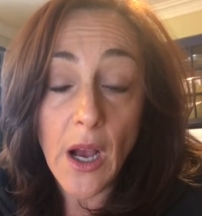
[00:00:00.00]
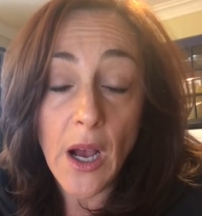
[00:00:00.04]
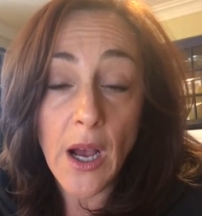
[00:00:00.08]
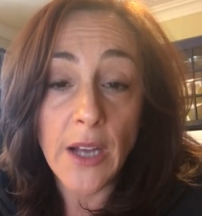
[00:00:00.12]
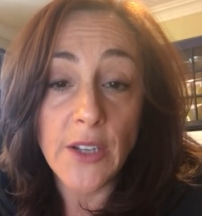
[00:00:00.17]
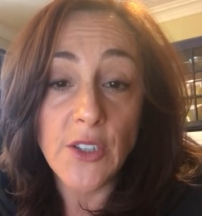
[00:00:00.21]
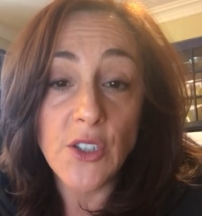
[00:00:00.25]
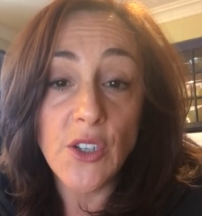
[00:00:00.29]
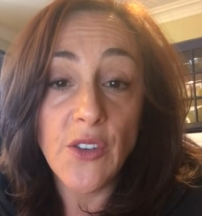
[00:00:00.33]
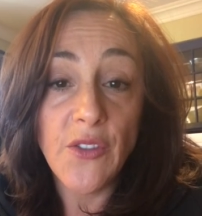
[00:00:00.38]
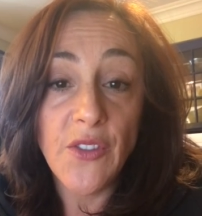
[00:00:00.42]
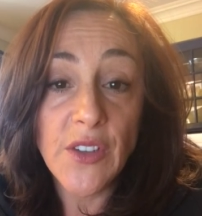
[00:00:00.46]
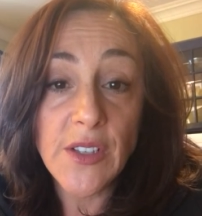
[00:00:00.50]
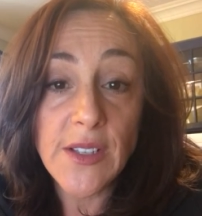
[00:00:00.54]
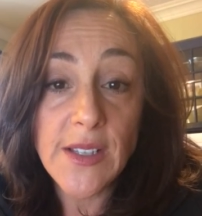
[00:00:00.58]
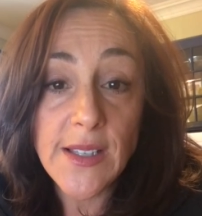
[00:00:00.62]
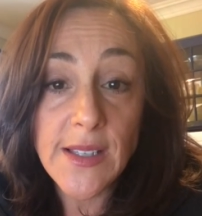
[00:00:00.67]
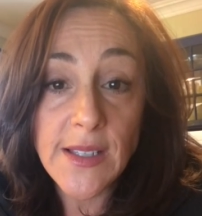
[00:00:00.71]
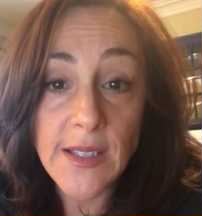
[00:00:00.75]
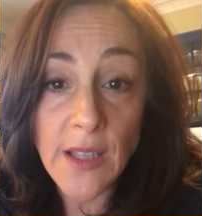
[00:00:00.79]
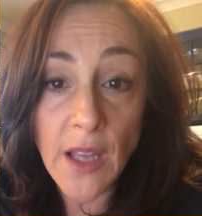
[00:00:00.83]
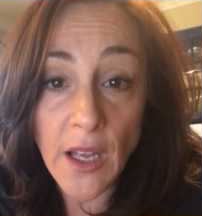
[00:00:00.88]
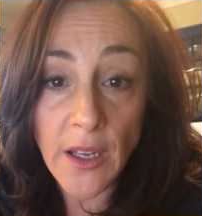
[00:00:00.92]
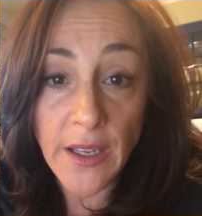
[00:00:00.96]
Uh, do you feel
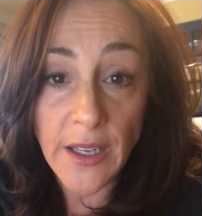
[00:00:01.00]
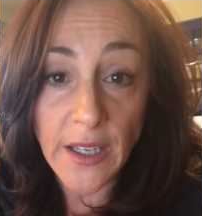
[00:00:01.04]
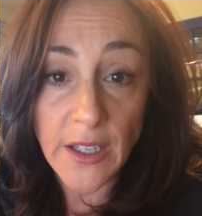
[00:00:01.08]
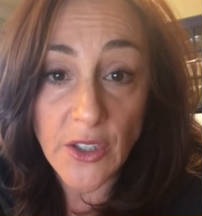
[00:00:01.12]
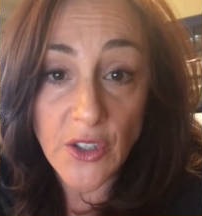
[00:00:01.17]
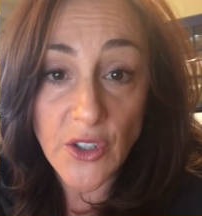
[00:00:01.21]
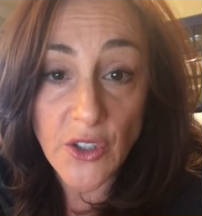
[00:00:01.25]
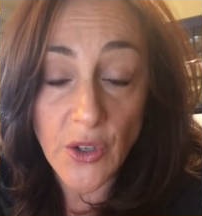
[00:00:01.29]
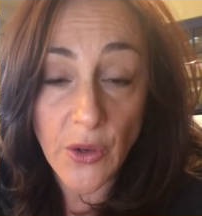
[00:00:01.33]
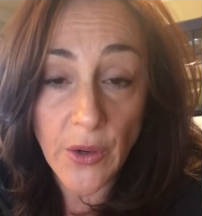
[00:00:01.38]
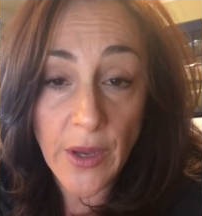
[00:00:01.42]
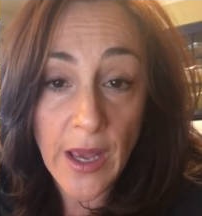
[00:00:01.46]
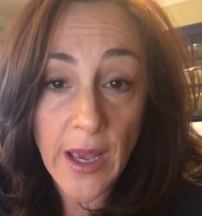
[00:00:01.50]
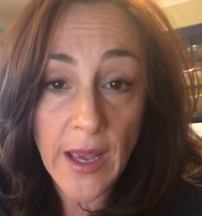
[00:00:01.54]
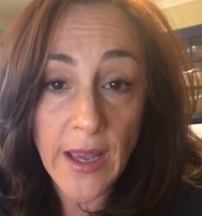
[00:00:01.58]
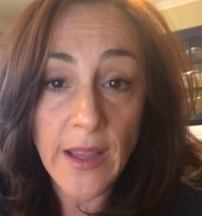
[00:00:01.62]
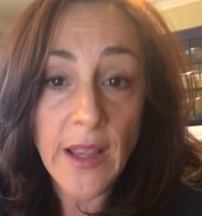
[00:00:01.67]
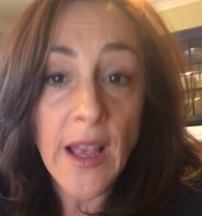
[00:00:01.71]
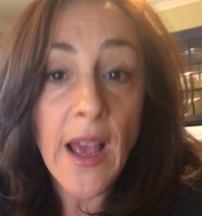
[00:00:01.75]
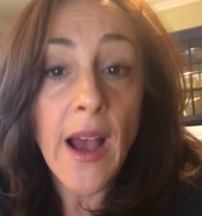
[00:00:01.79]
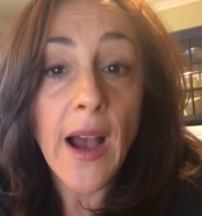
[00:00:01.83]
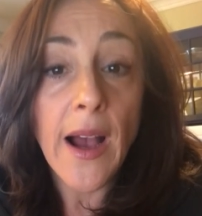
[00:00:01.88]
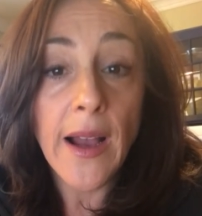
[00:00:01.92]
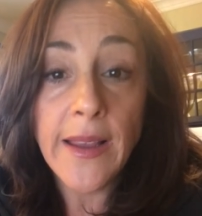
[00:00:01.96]
sluggish?
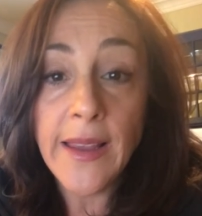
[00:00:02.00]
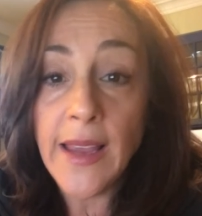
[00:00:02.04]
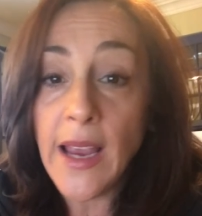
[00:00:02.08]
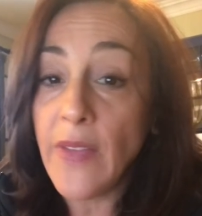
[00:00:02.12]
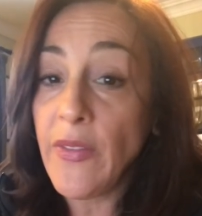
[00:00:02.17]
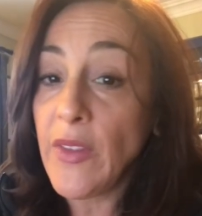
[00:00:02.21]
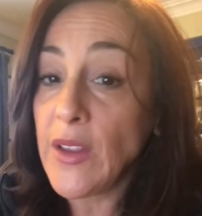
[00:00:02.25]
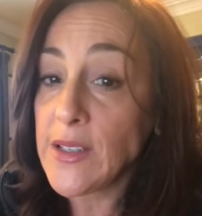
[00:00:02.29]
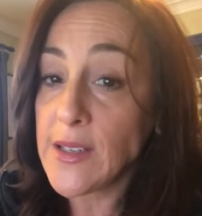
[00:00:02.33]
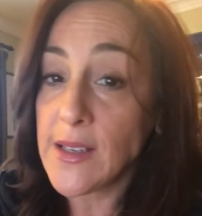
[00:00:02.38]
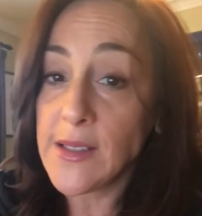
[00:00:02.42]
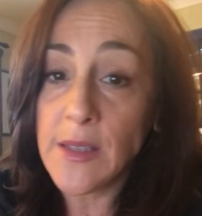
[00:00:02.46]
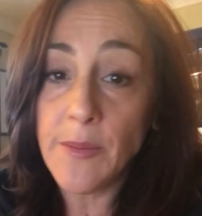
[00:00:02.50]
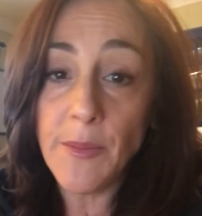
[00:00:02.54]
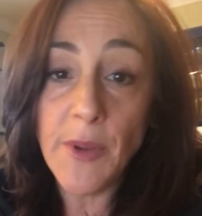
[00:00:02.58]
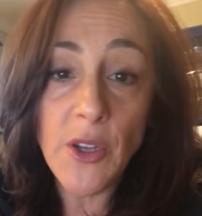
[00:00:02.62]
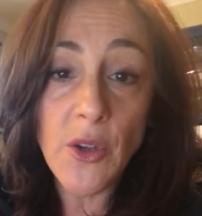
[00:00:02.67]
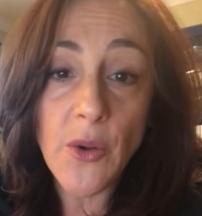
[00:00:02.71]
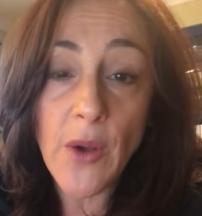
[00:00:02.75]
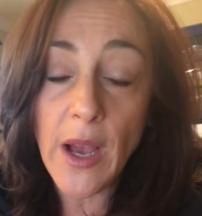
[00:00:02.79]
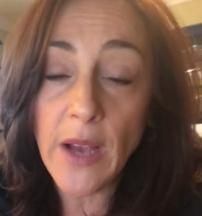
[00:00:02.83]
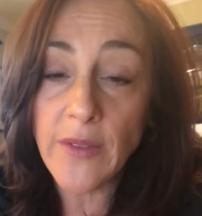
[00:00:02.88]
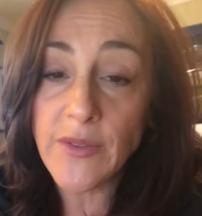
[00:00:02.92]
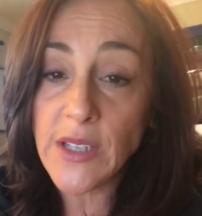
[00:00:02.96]
Okay. Again, that doesn't
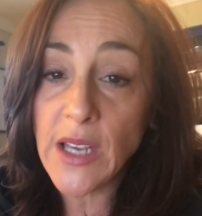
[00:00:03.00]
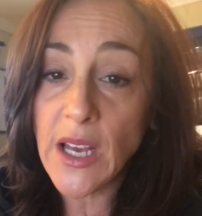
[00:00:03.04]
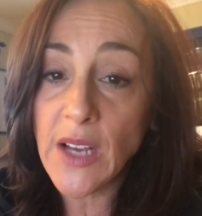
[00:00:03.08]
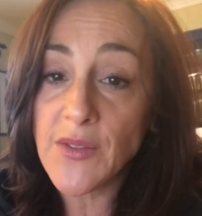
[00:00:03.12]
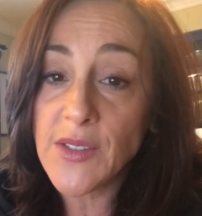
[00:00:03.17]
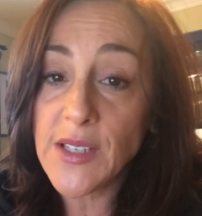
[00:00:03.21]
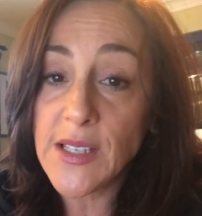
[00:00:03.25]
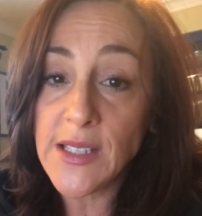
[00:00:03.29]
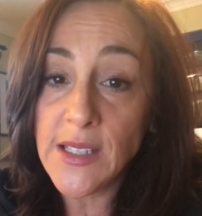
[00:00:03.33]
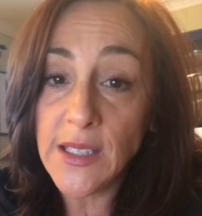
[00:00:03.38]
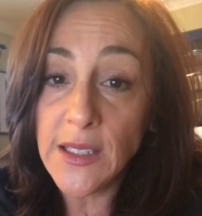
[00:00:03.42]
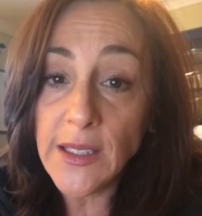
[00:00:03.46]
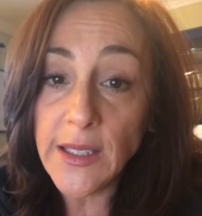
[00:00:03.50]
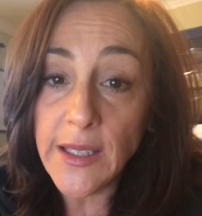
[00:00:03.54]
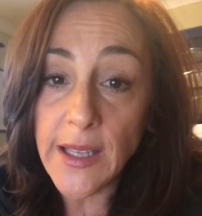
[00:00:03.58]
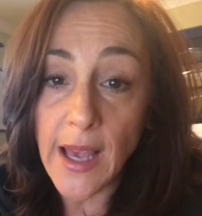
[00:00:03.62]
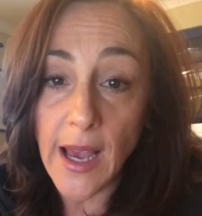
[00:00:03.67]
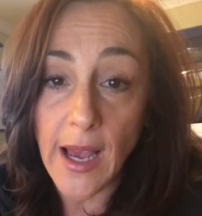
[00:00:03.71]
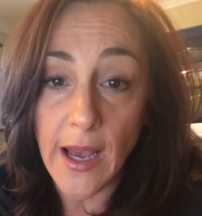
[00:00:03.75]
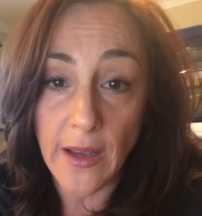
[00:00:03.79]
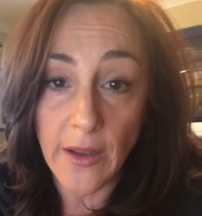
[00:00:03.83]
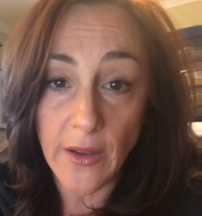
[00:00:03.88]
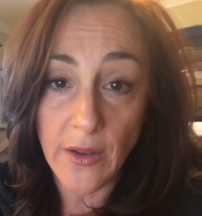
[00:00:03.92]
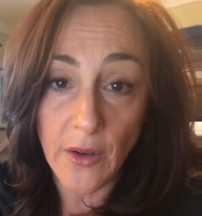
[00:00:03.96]
mean you have to have
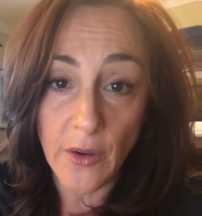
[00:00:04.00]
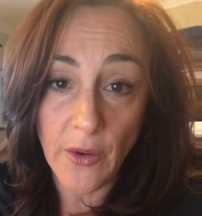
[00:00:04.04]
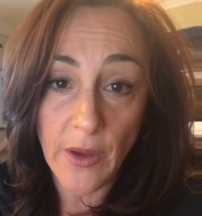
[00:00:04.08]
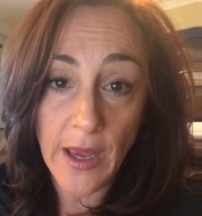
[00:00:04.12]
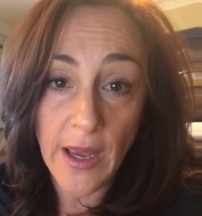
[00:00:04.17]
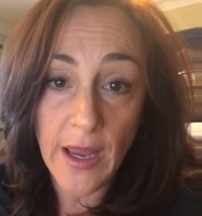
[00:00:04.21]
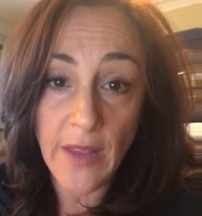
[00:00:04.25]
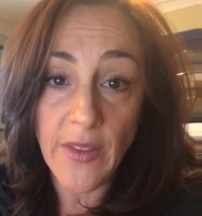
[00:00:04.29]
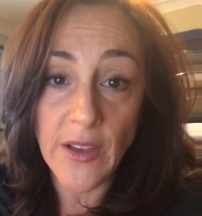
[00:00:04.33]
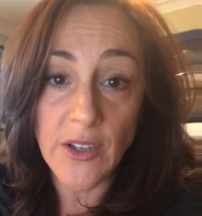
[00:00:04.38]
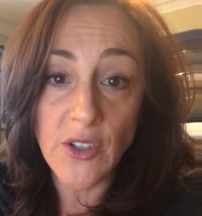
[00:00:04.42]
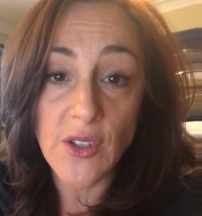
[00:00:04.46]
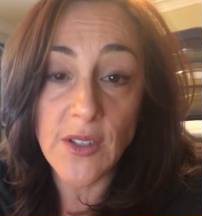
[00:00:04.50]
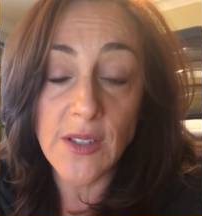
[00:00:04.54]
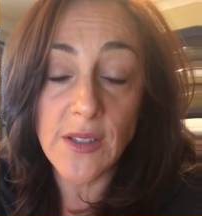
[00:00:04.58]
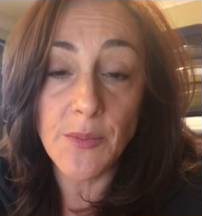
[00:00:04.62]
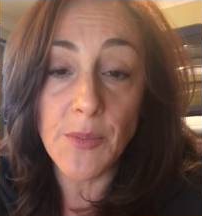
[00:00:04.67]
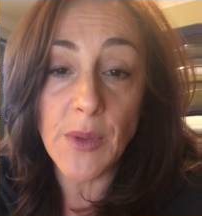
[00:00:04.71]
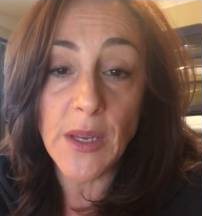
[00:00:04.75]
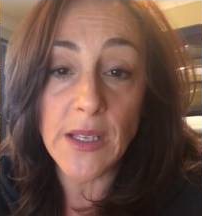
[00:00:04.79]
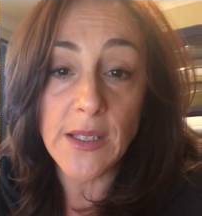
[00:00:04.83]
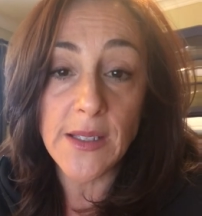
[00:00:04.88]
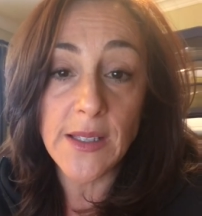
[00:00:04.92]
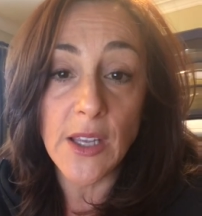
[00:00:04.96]
celiac. Okay. That
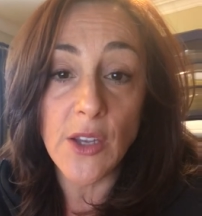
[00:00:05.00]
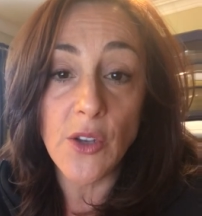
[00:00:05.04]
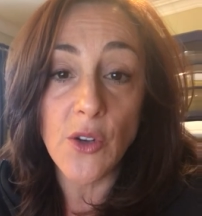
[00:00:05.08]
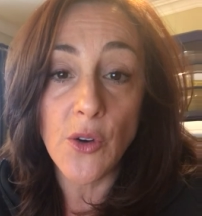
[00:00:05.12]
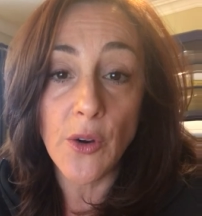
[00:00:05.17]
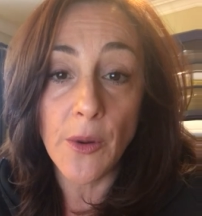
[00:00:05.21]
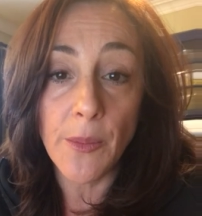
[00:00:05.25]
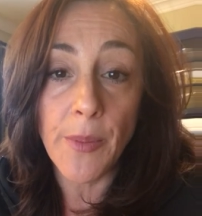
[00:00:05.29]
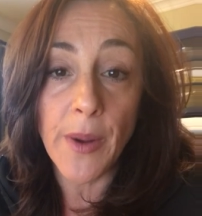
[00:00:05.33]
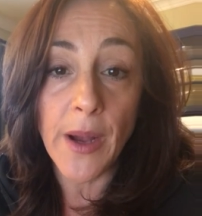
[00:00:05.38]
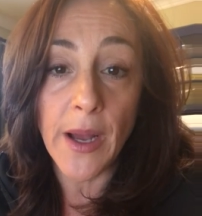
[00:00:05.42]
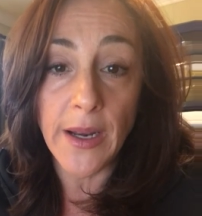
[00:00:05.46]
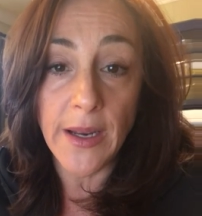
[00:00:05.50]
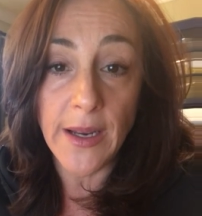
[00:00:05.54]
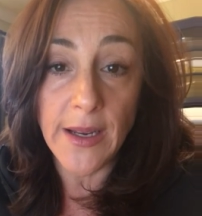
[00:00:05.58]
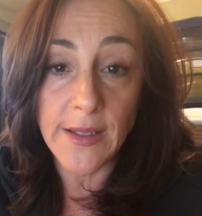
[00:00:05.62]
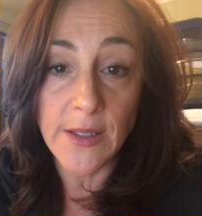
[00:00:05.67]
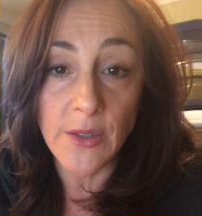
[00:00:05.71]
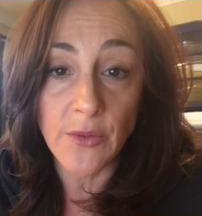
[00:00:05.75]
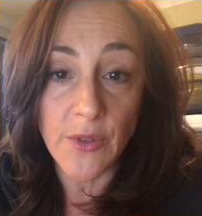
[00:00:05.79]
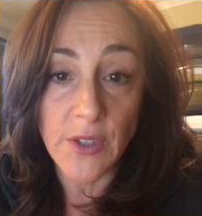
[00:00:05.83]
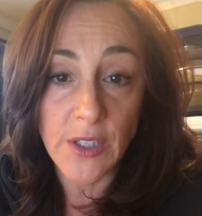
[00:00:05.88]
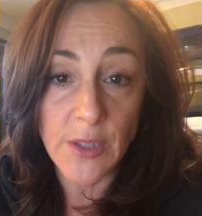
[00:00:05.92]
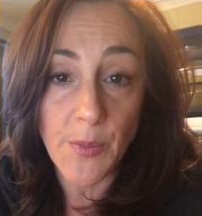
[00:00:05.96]
just means that your body
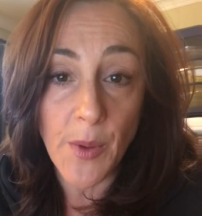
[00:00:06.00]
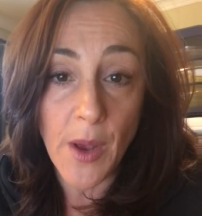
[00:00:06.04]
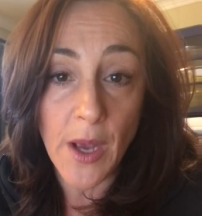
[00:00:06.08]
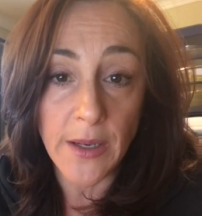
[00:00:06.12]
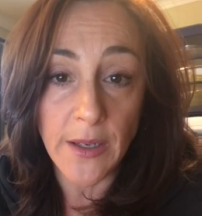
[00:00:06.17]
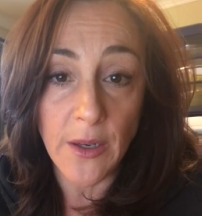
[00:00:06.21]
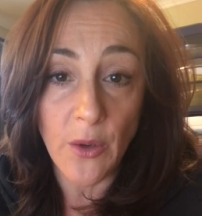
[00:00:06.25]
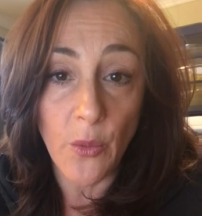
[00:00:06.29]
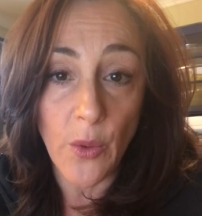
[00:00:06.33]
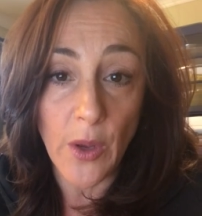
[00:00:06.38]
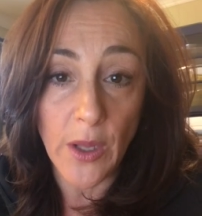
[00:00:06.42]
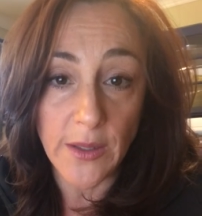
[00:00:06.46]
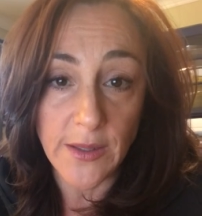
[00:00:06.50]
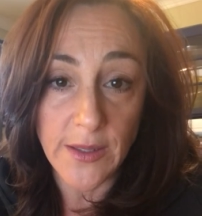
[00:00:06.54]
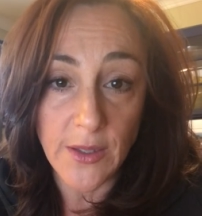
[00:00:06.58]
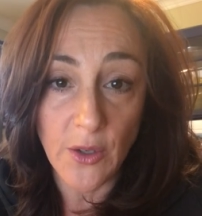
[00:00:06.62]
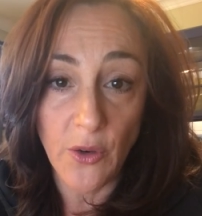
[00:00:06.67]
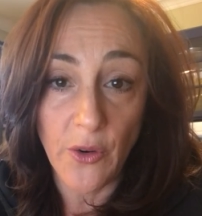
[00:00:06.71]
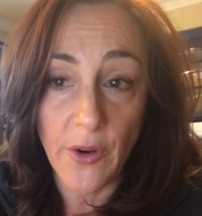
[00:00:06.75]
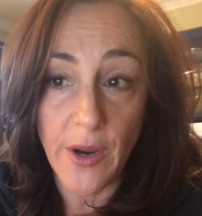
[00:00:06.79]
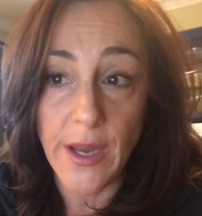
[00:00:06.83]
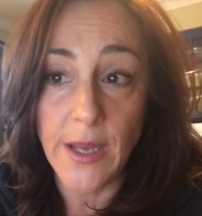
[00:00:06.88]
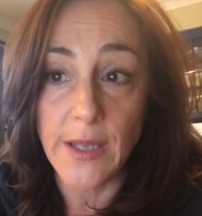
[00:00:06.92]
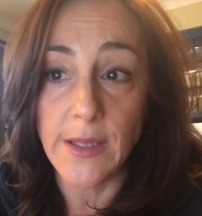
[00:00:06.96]
isn't responding well to
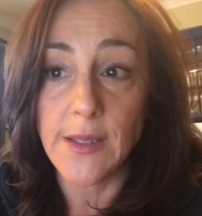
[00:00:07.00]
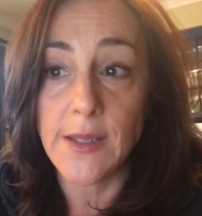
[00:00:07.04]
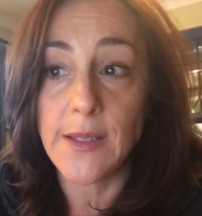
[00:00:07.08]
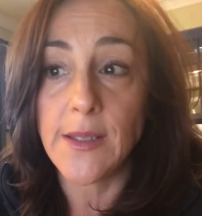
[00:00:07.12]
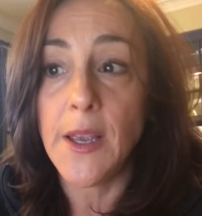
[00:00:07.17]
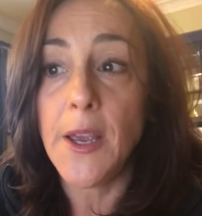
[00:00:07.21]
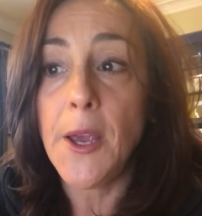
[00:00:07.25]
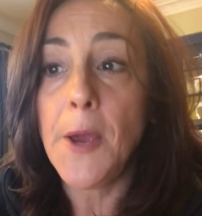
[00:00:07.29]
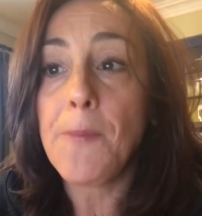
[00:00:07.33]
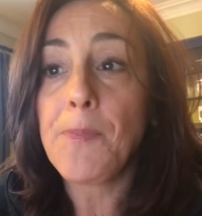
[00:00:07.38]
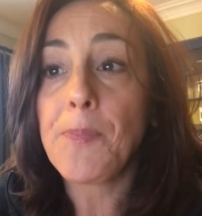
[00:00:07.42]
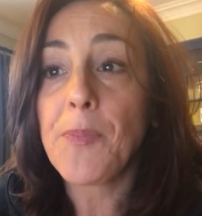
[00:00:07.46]
grains.